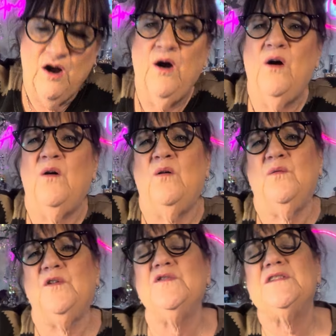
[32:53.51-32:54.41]

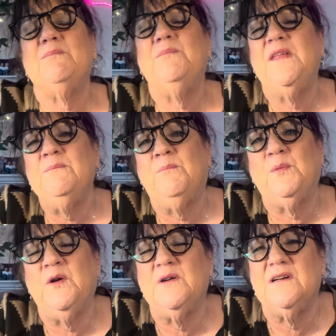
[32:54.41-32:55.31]

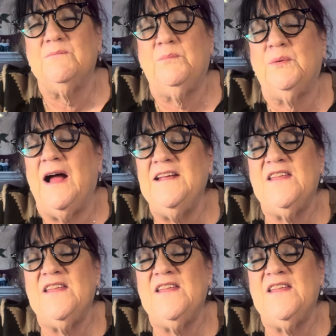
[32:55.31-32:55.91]
I